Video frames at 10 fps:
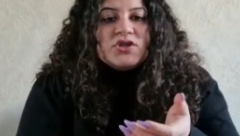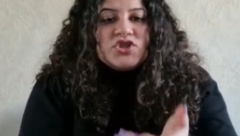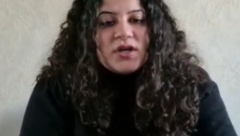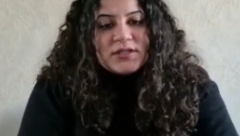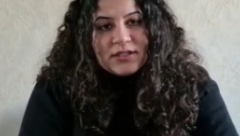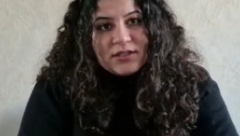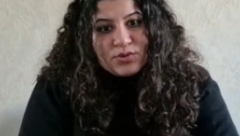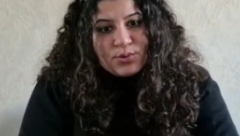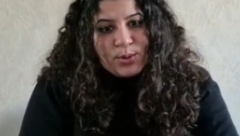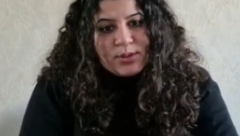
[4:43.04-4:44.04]
charting
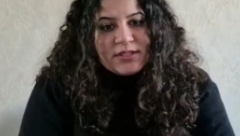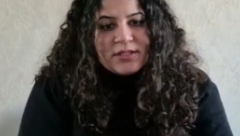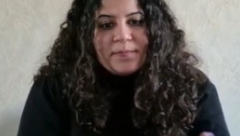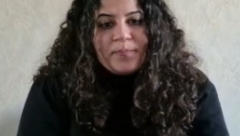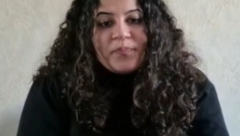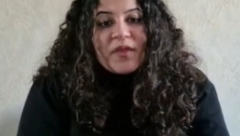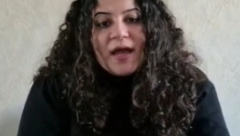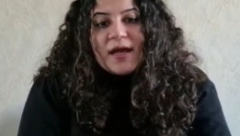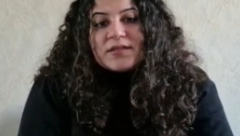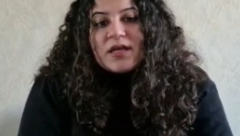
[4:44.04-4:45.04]
tools,
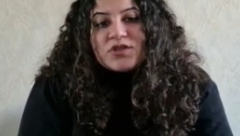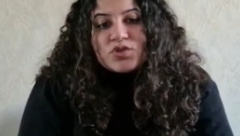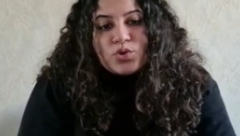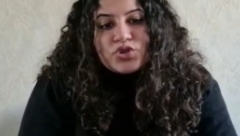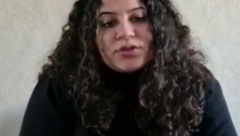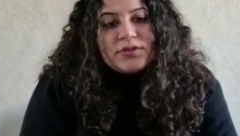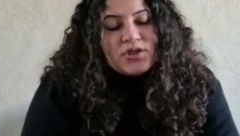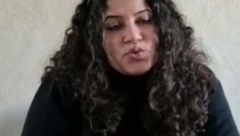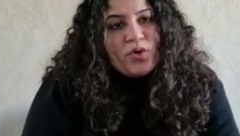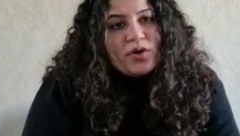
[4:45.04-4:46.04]
and a social
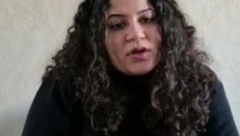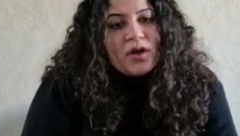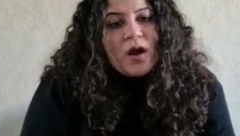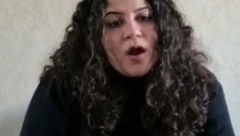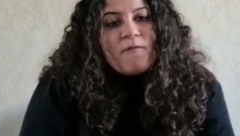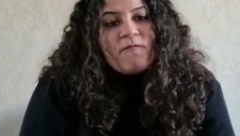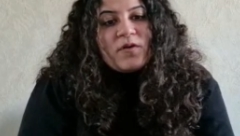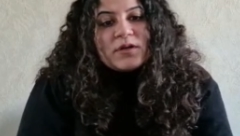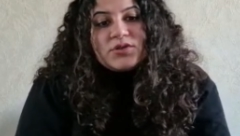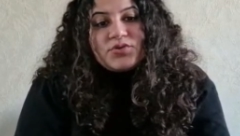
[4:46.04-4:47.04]
network
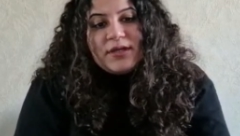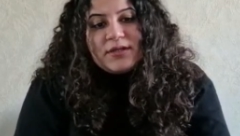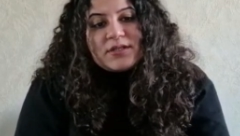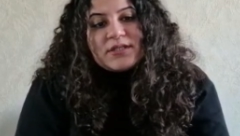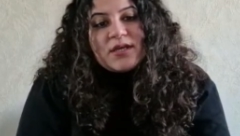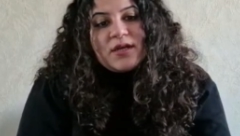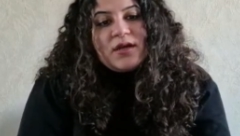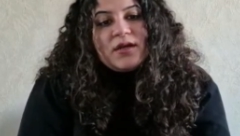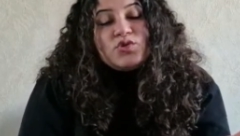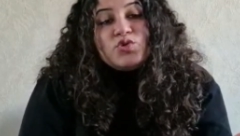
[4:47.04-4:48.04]
for traders
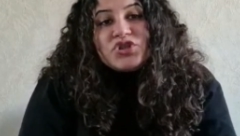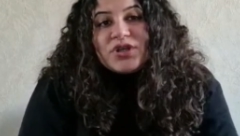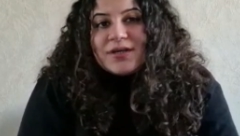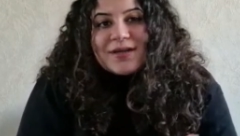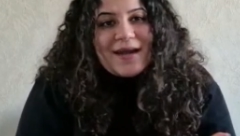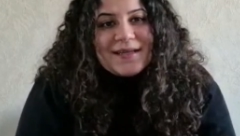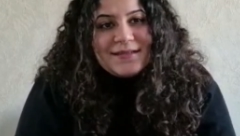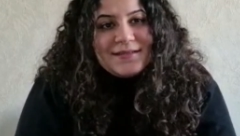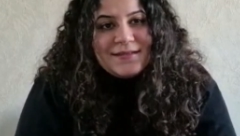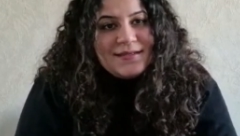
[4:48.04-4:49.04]
to share
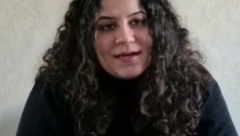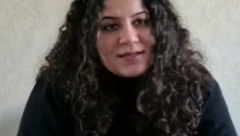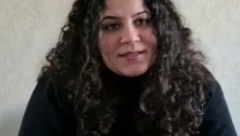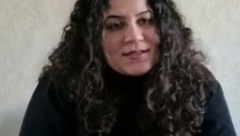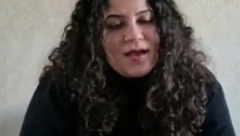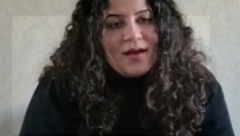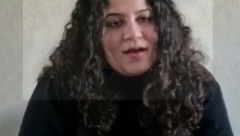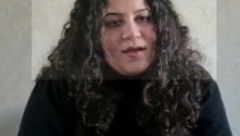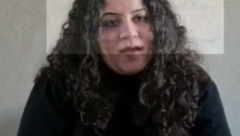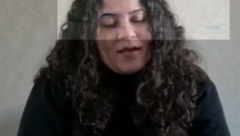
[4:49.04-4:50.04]
ideas
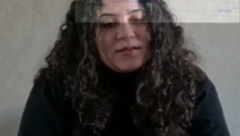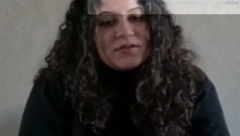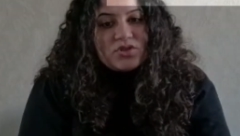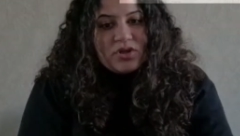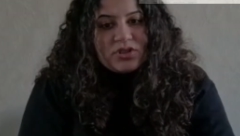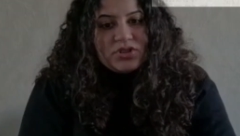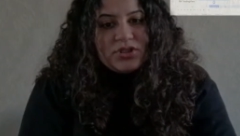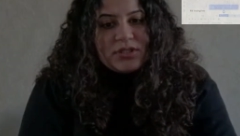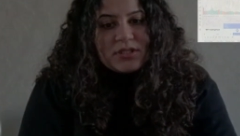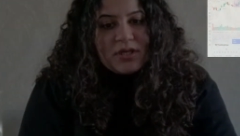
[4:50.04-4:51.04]
and
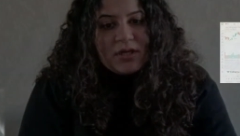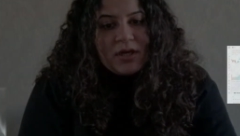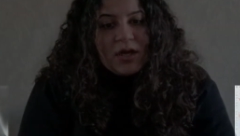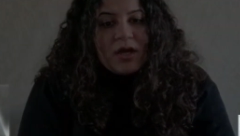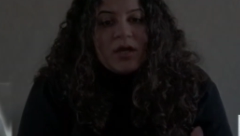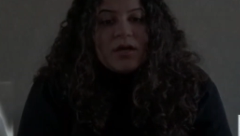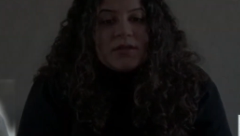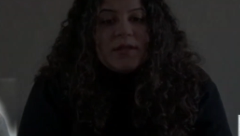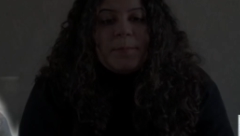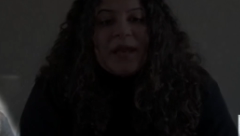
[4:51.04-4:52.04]
strategies. The